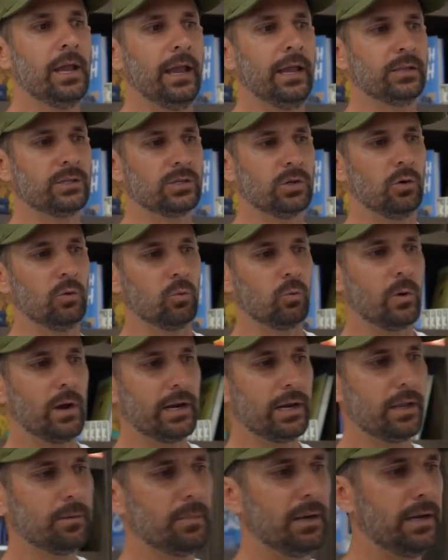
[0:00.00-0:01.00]
And so
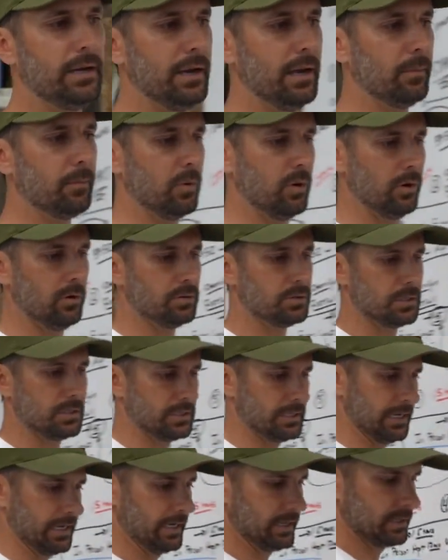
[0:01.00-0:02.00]
running my numbers
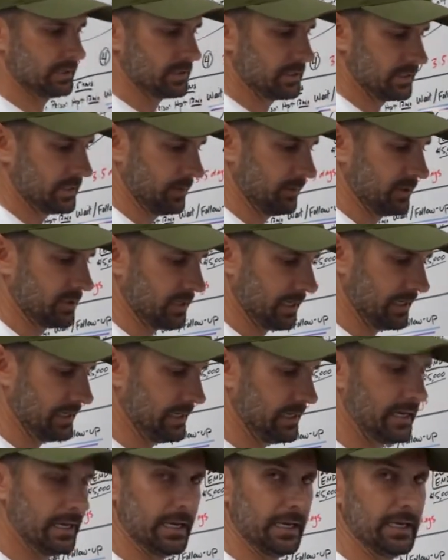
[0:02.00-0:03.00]
and saying, hey, this is how much I
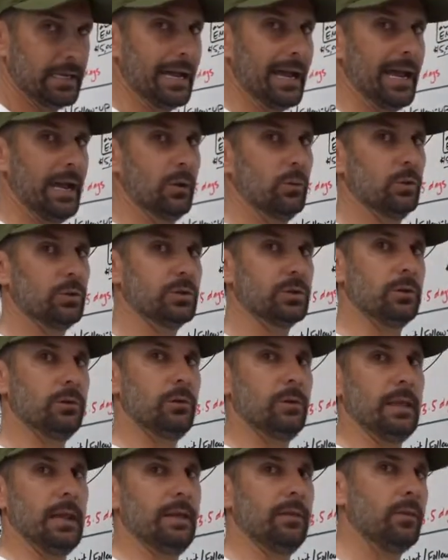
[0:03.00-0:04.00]
need, I will show
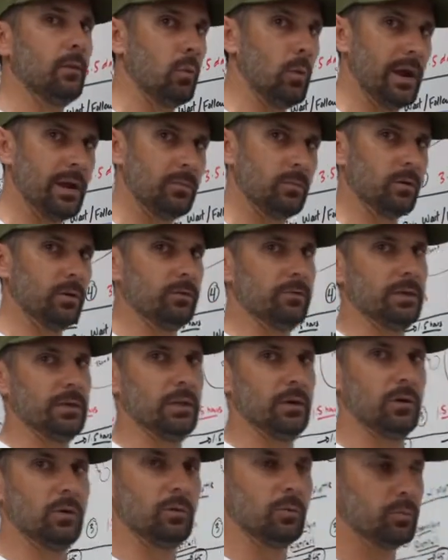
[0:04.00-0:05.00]
you that in the whiteboard
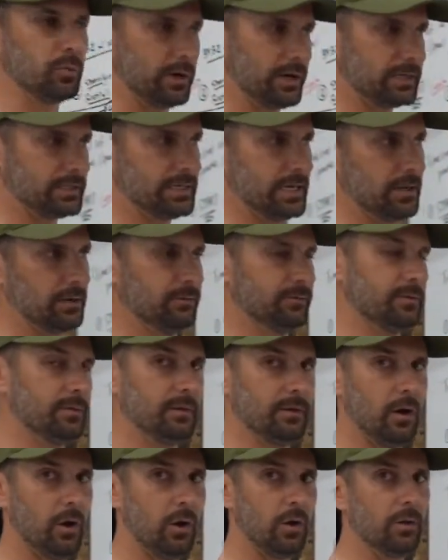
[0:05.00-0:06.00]
video breakdown
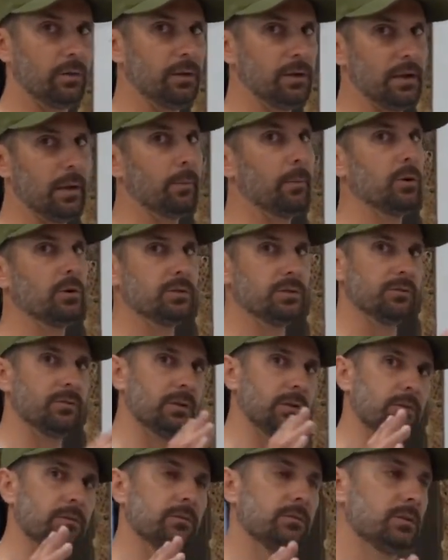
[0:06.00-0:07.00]
of all the numbers of
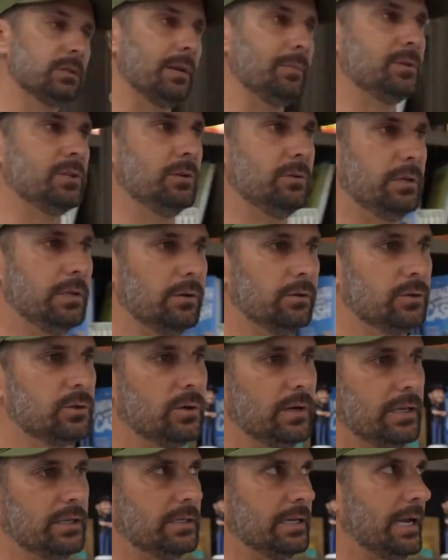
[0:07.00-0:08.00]
a sub-2 deal
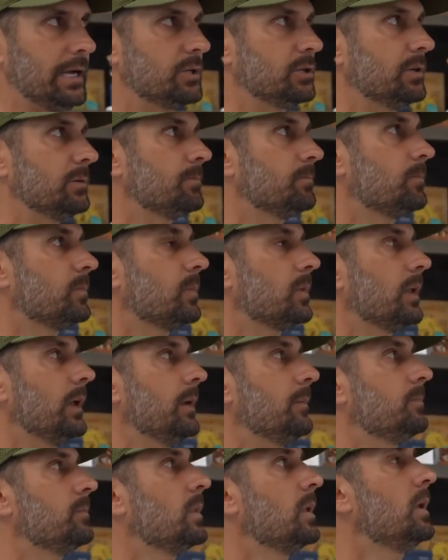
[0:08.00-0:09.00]
transaction, okay?